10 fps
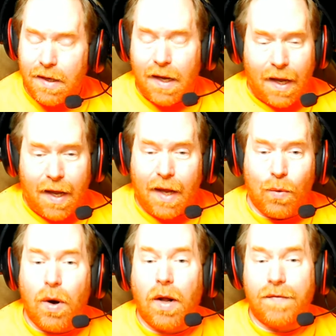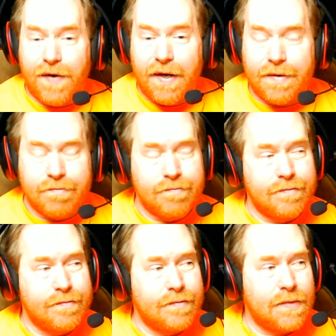I qualify.
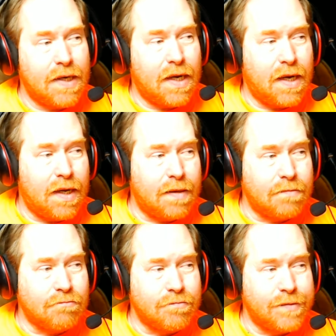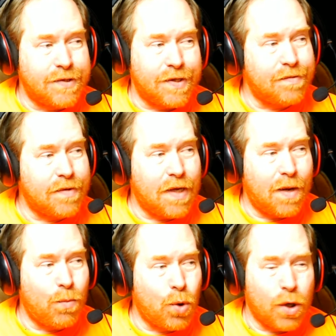So
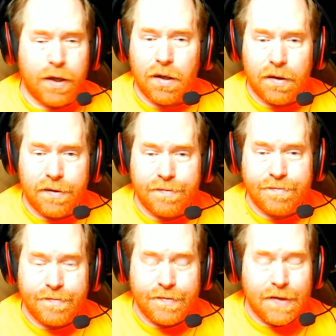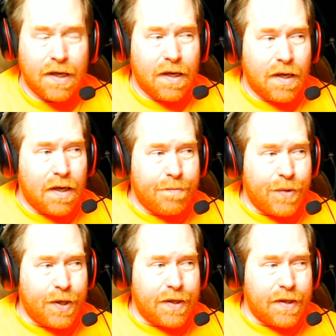I'm working on it,
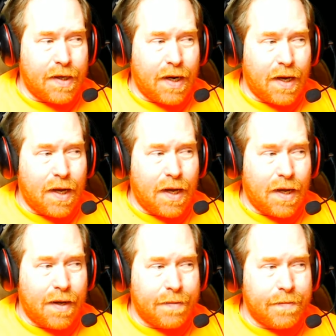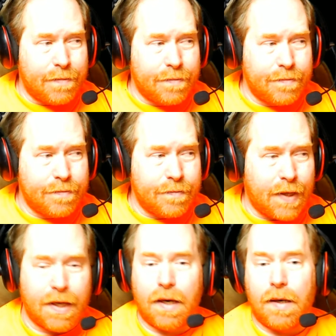but I
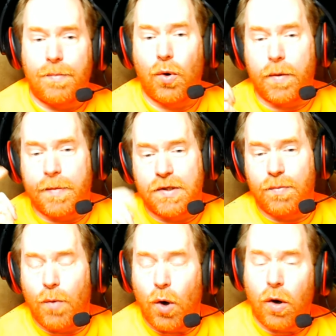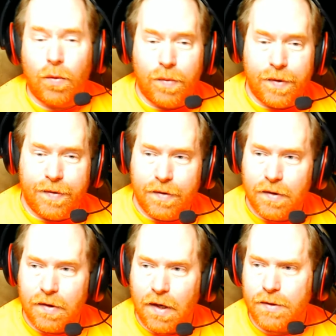got an appointment tomorrow with,
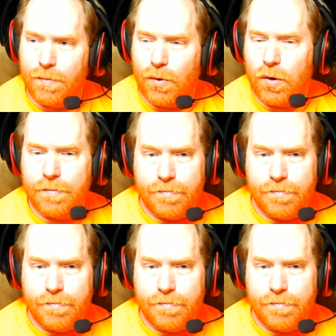not tomorrow,